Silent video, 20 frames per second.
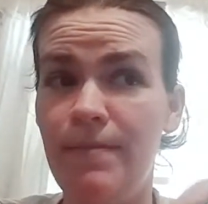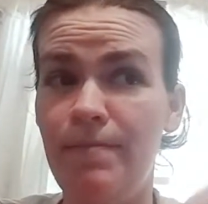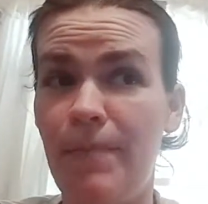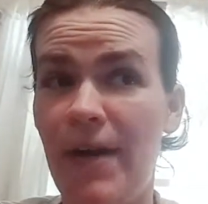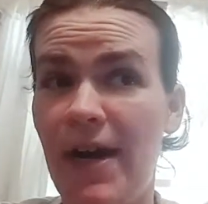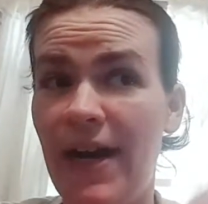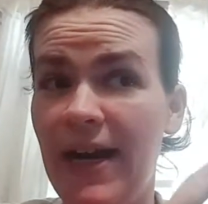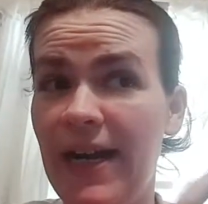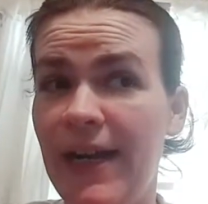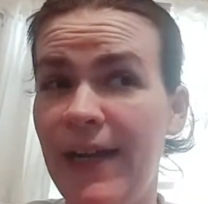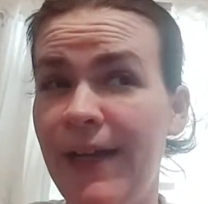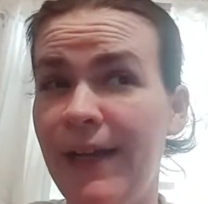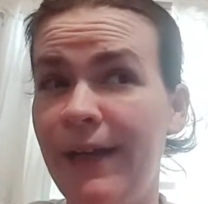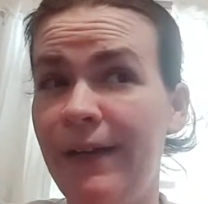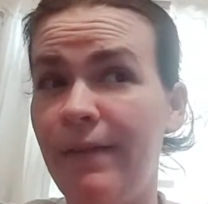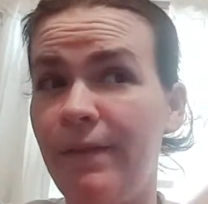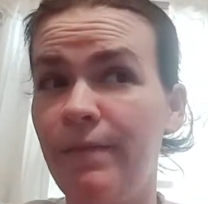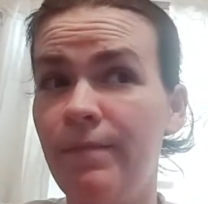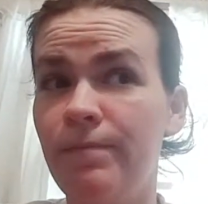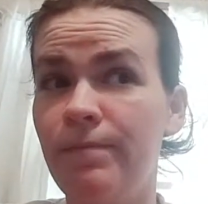
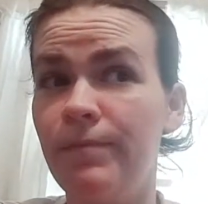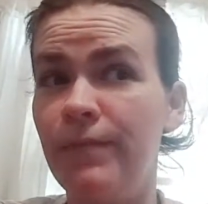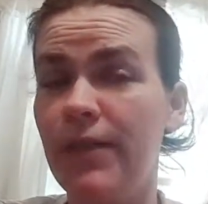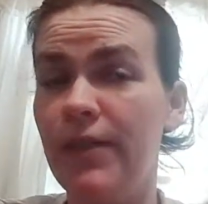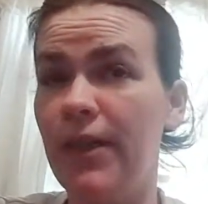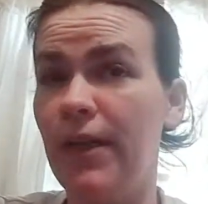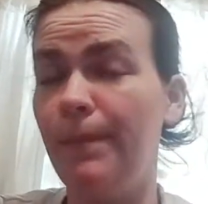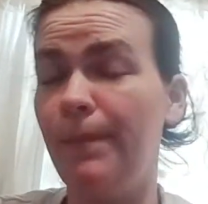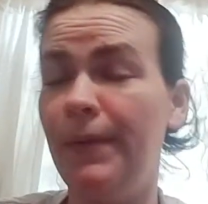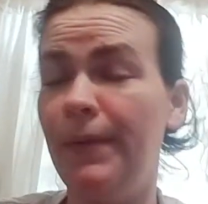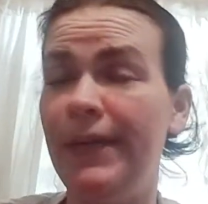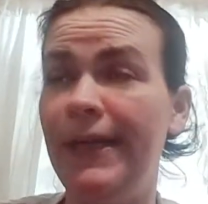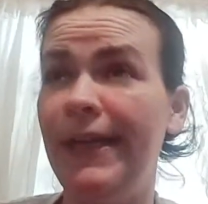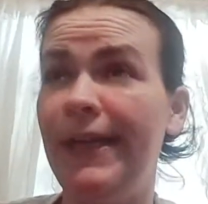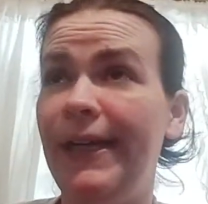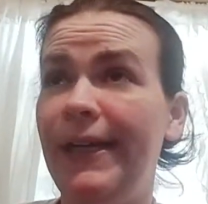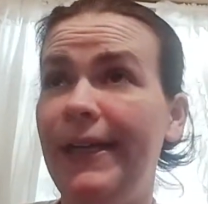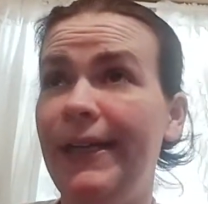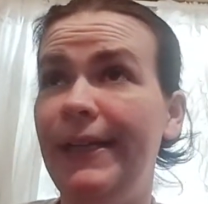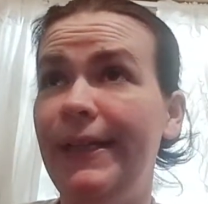mining
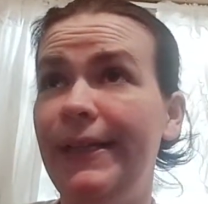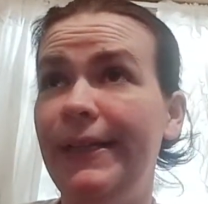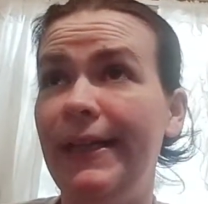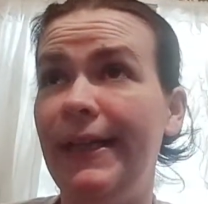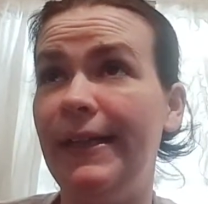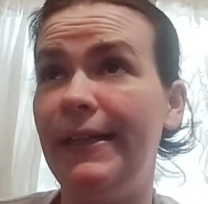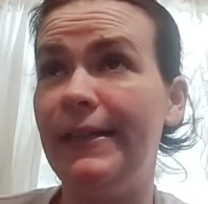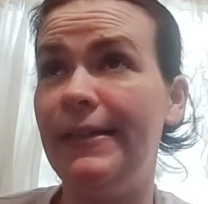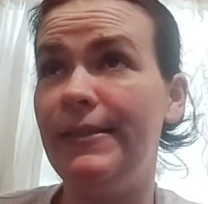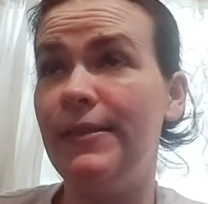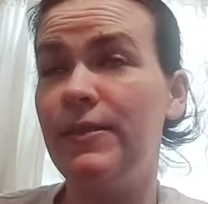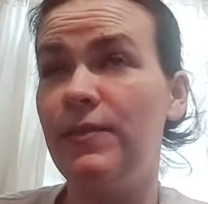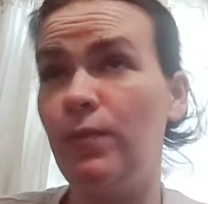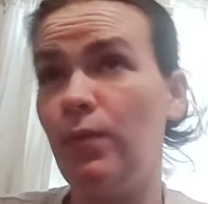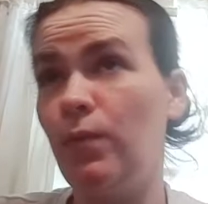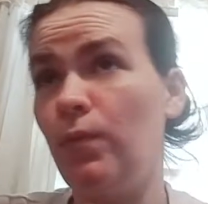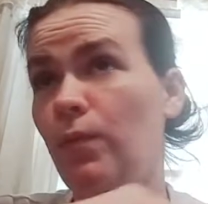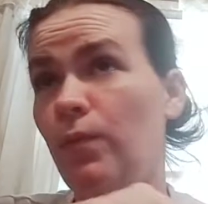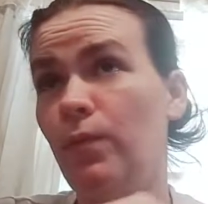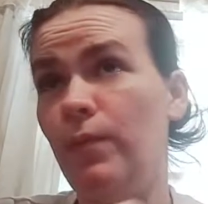company that's
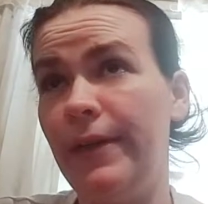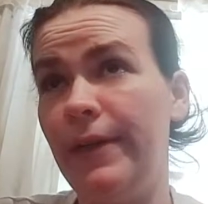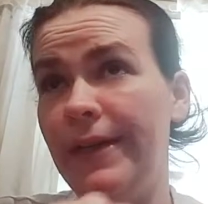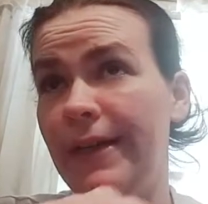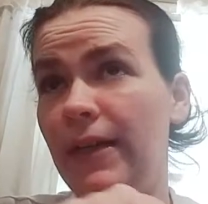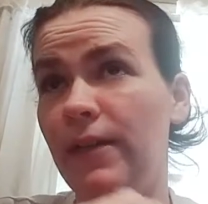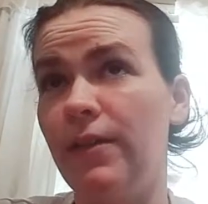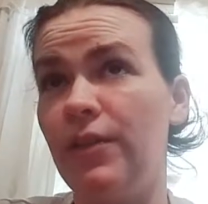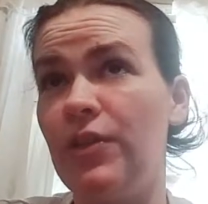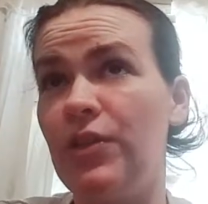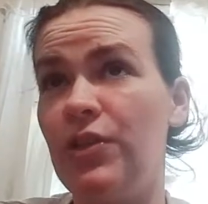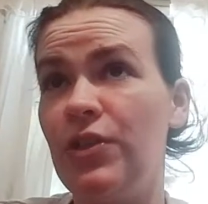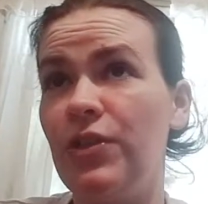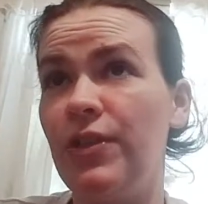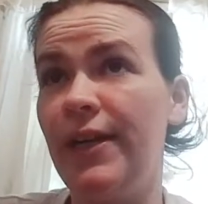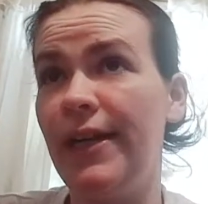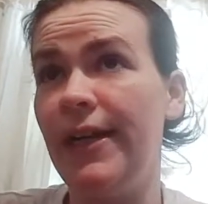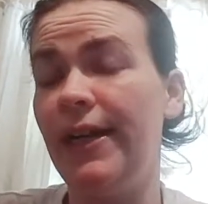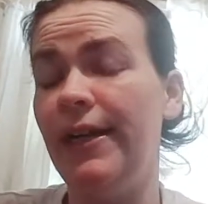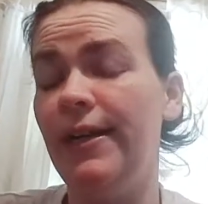way down the
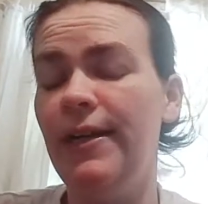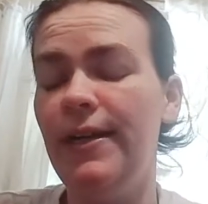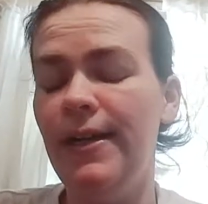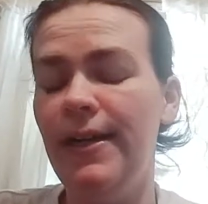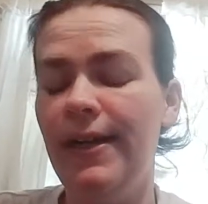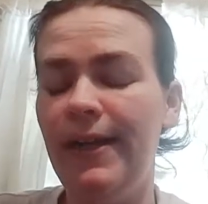street.